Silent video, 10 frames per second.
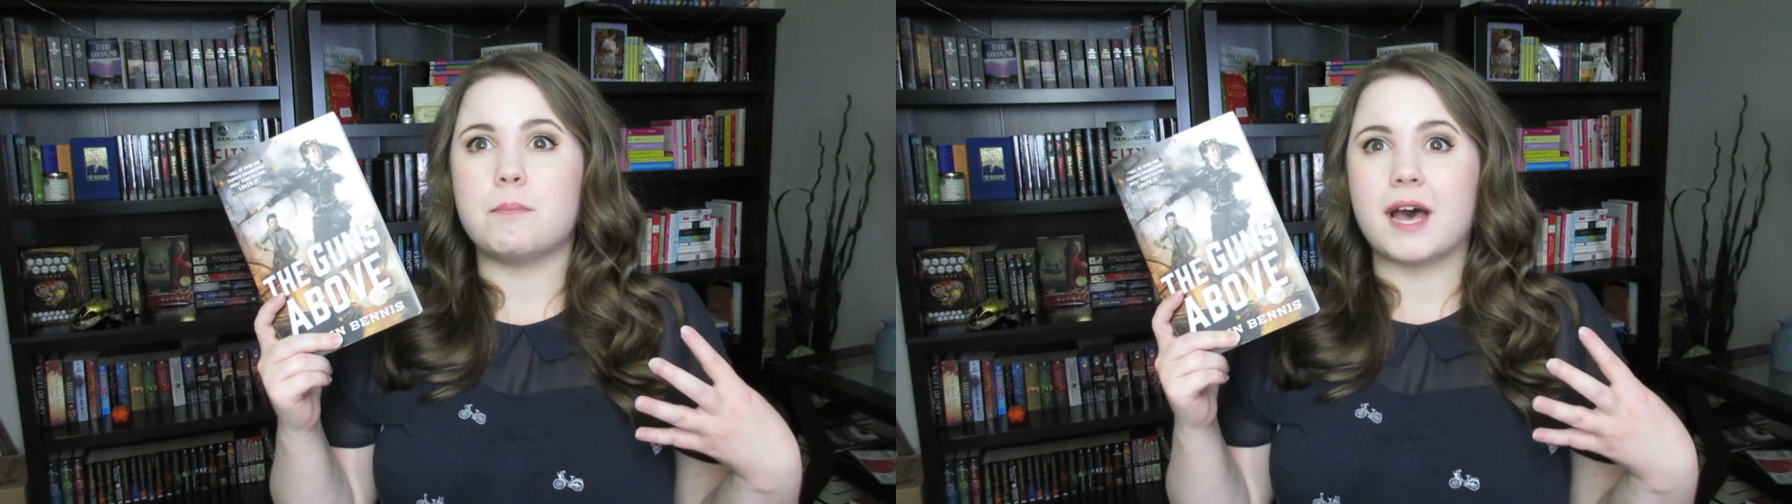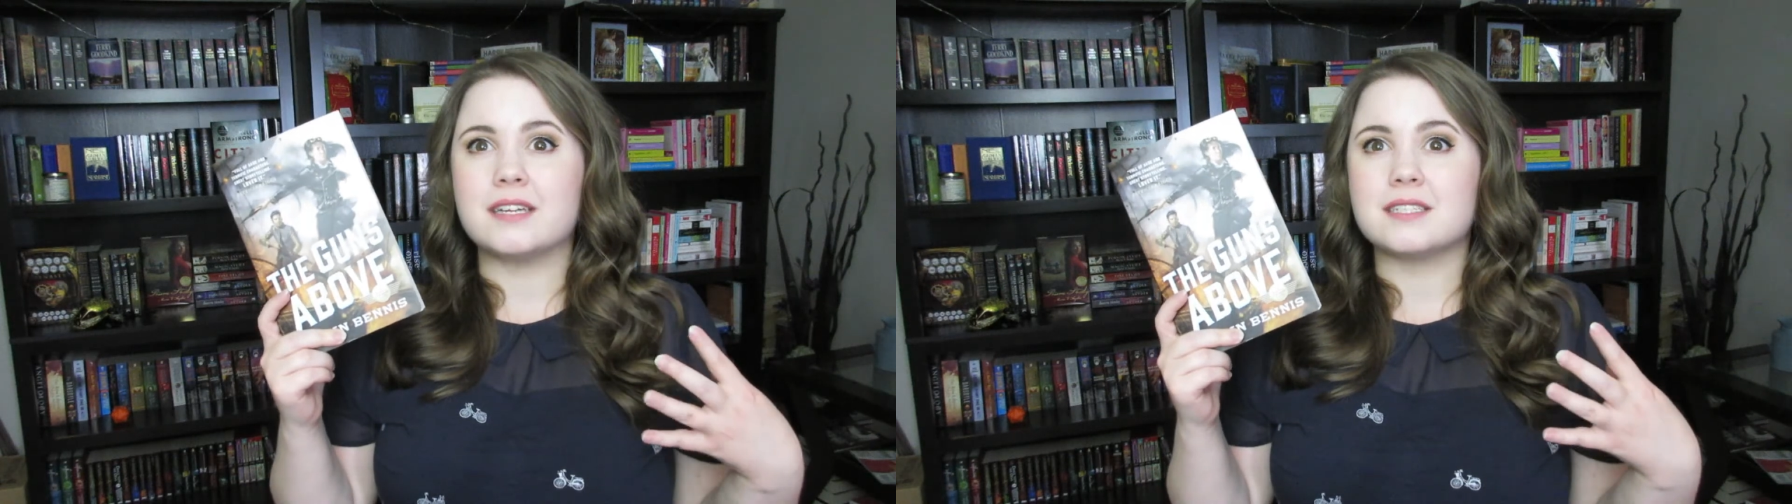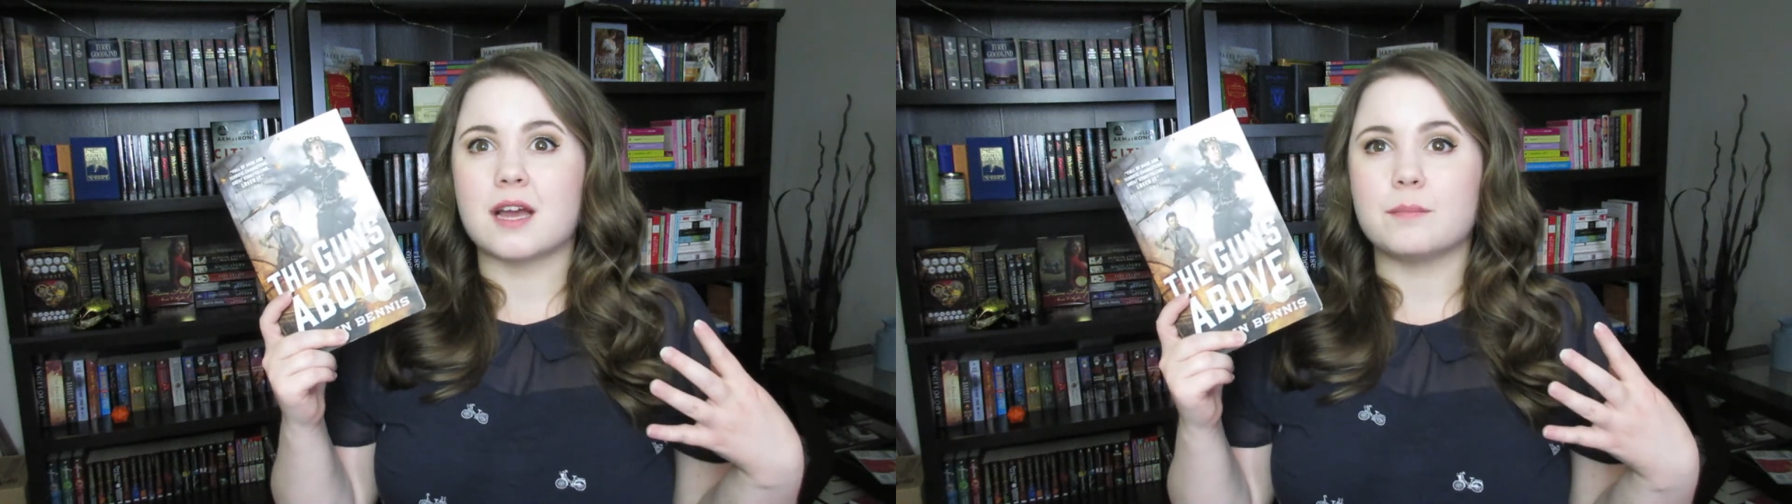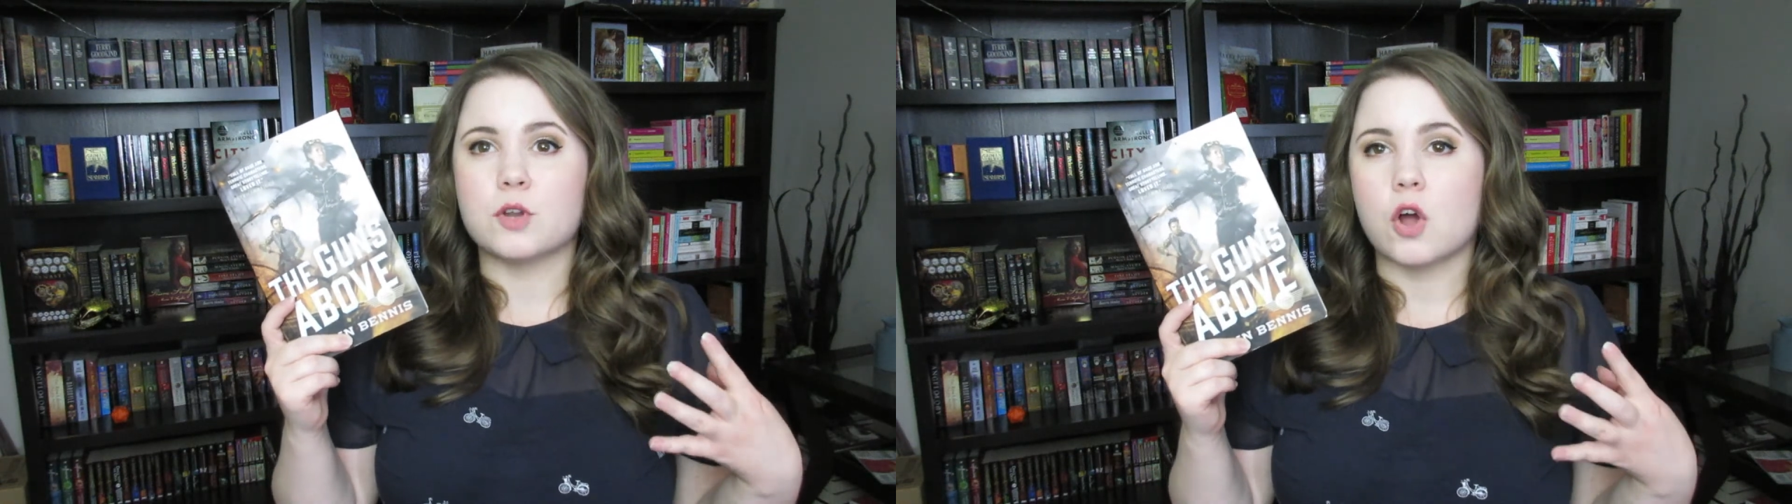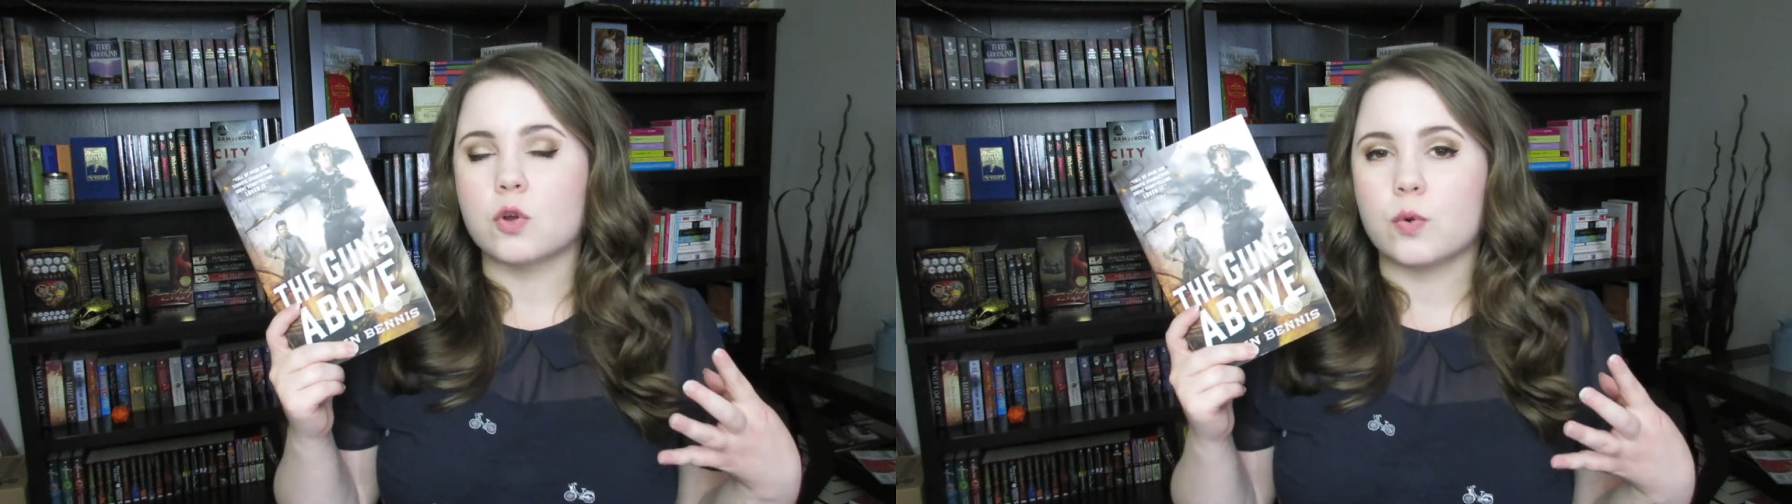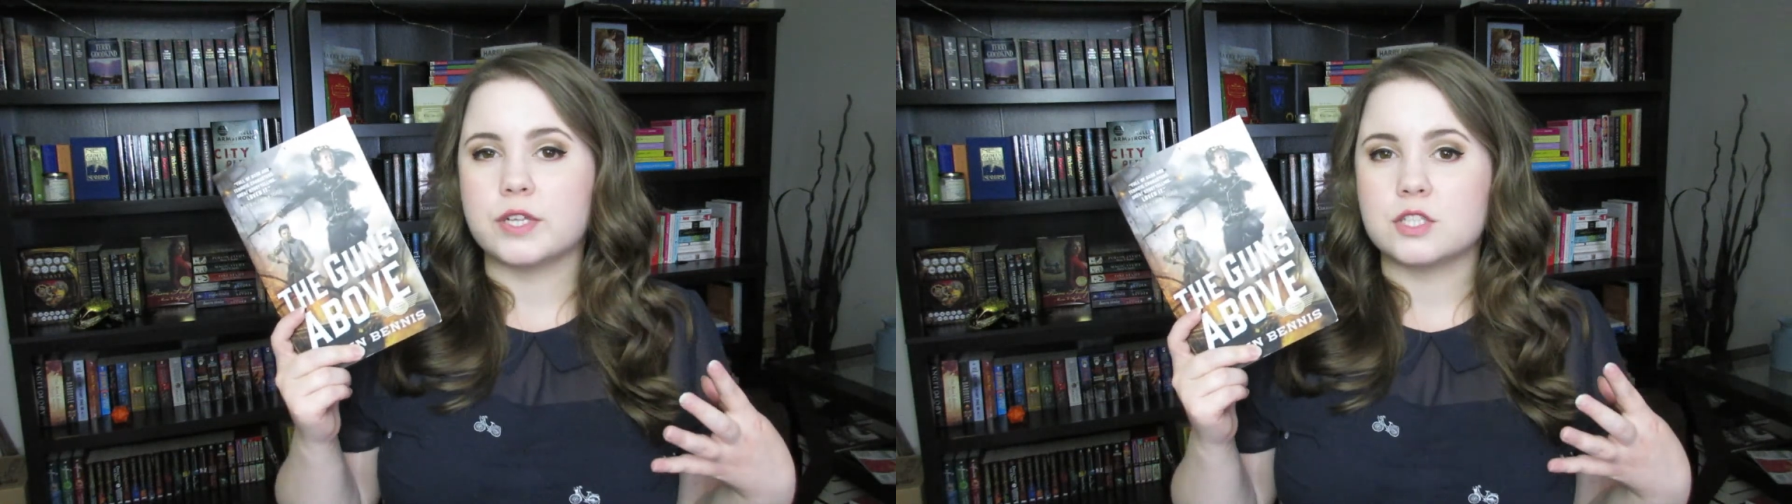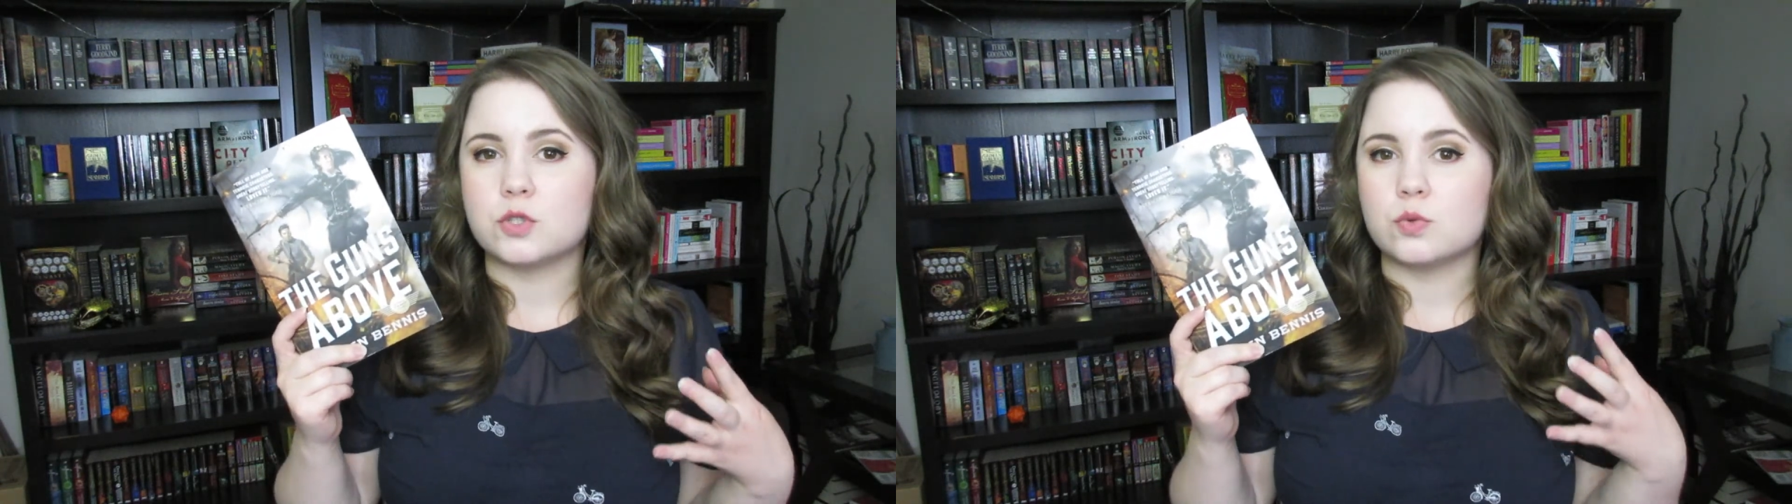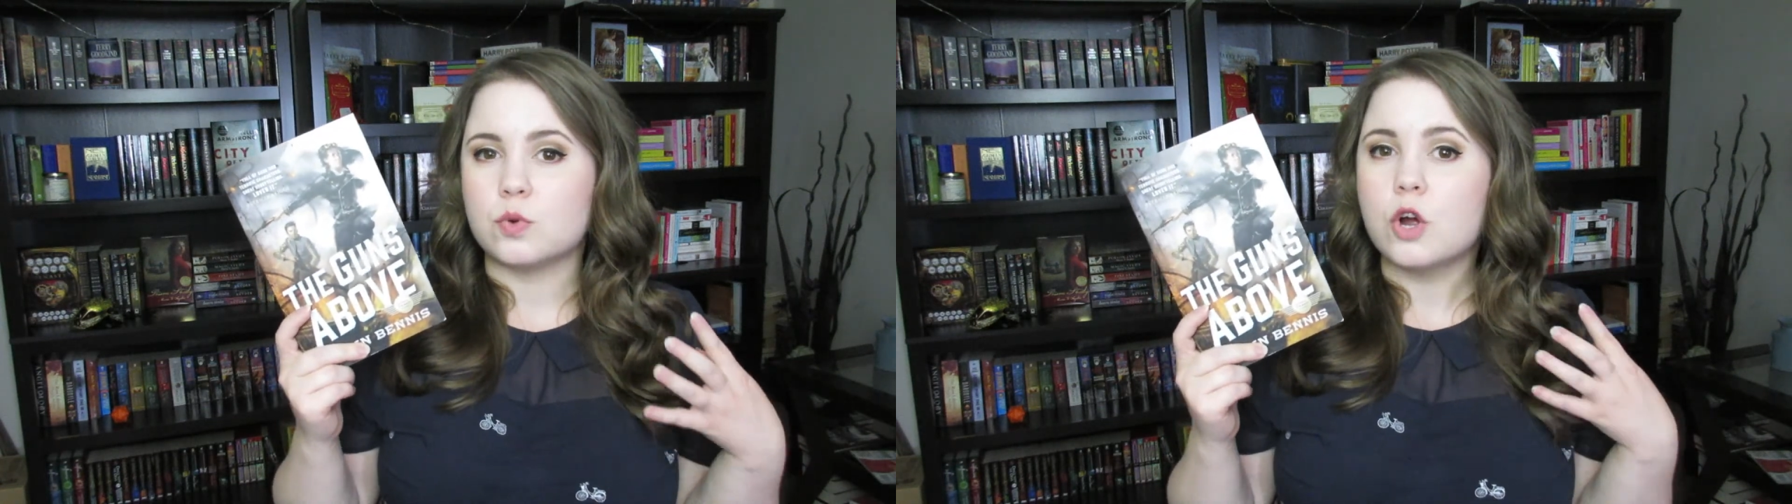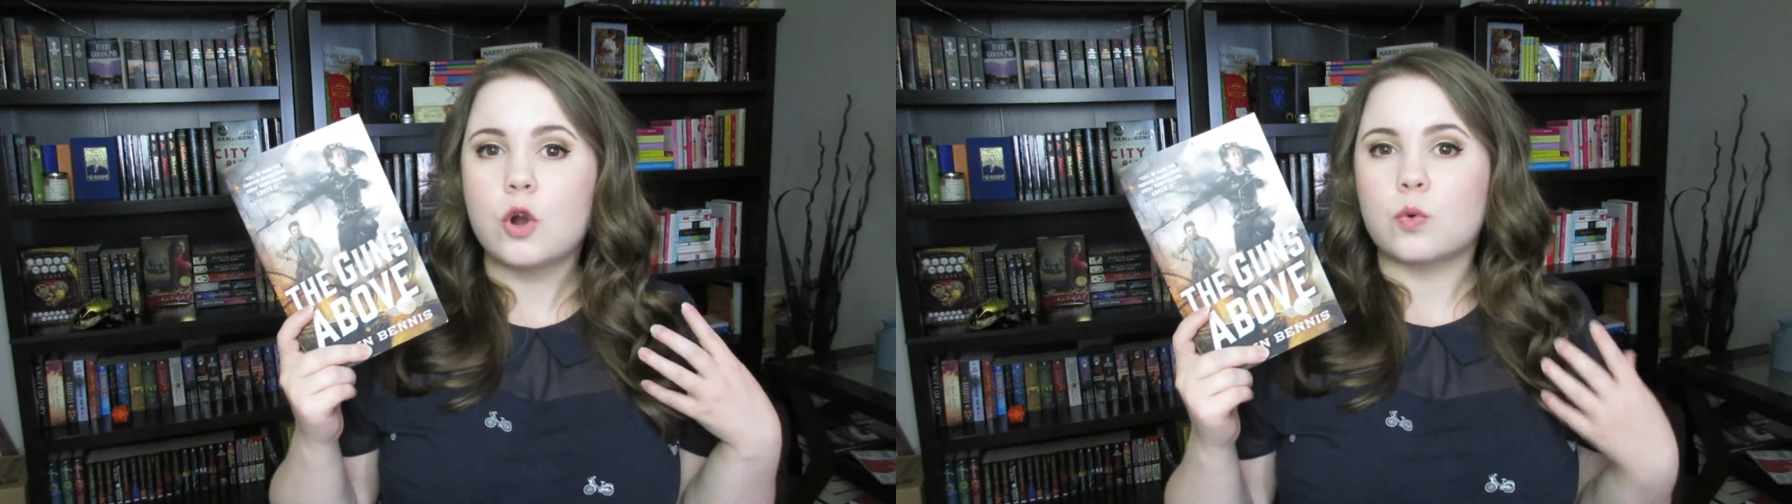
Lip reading: but I'm not going to